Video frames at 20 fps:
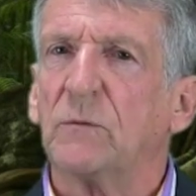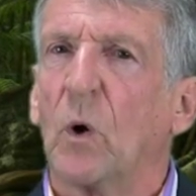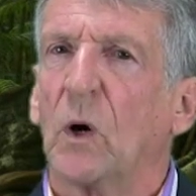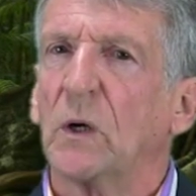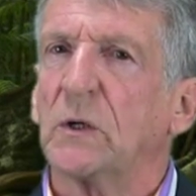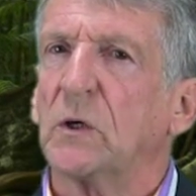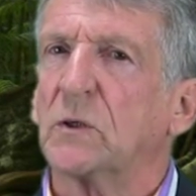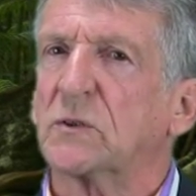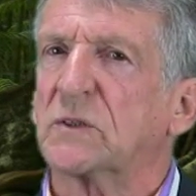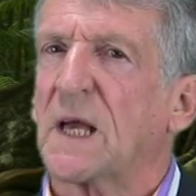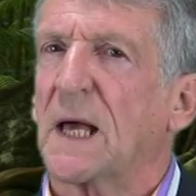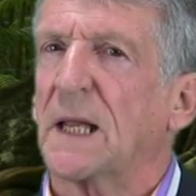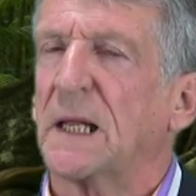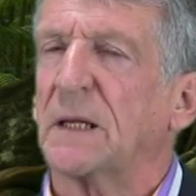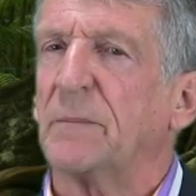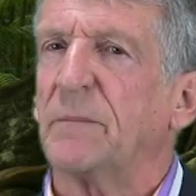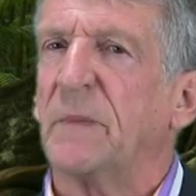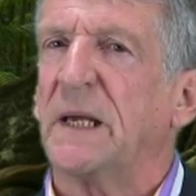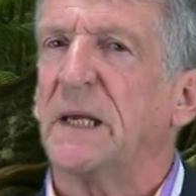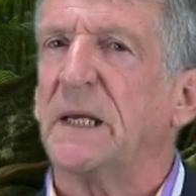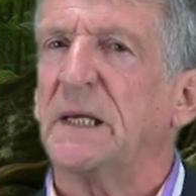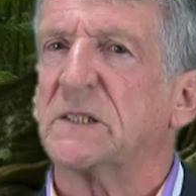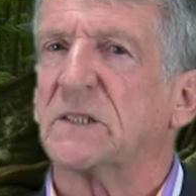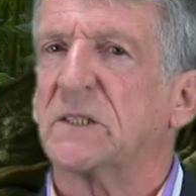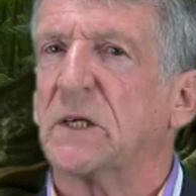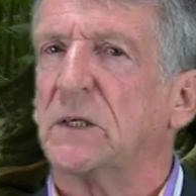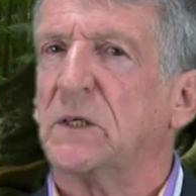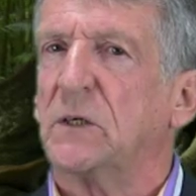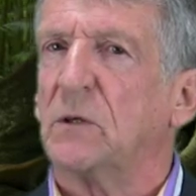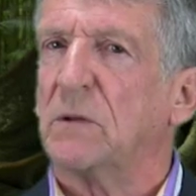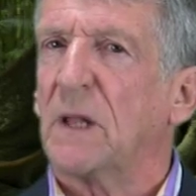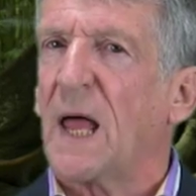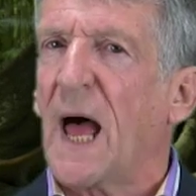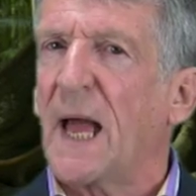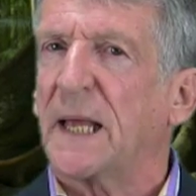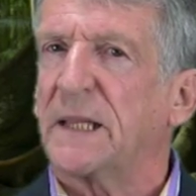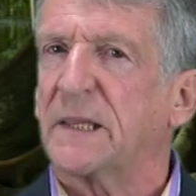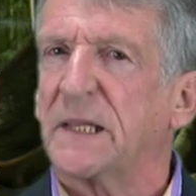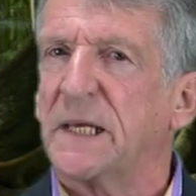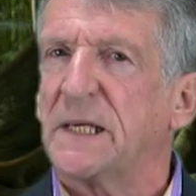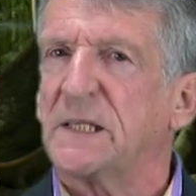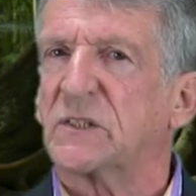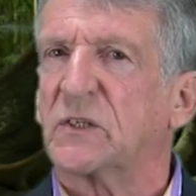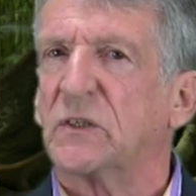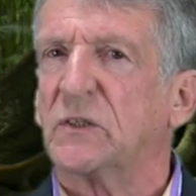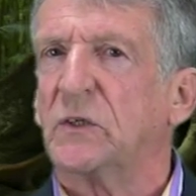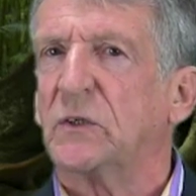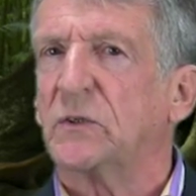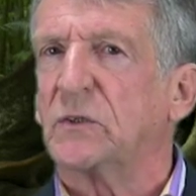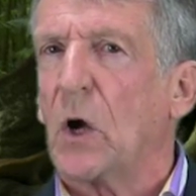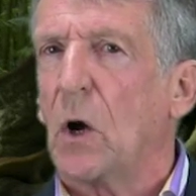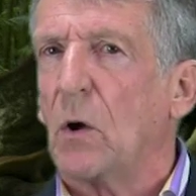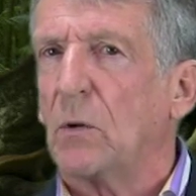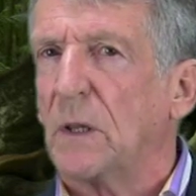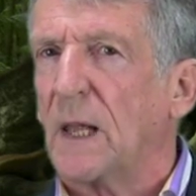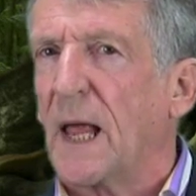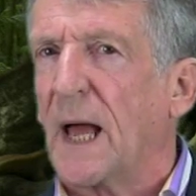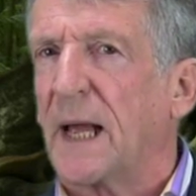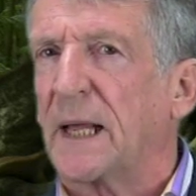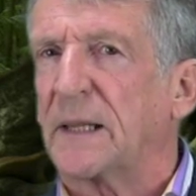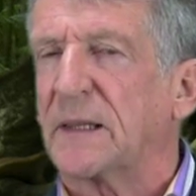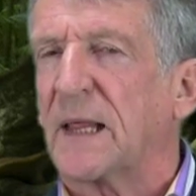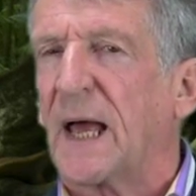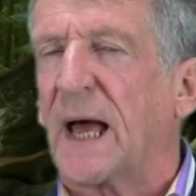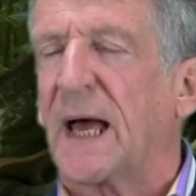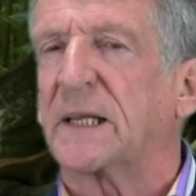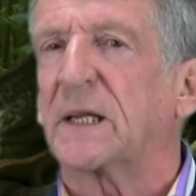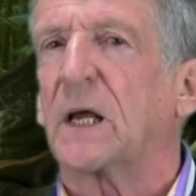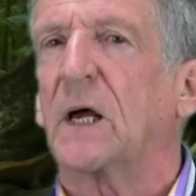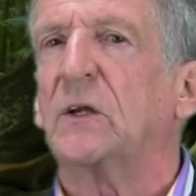what you're telling me is that you like this and you don't like that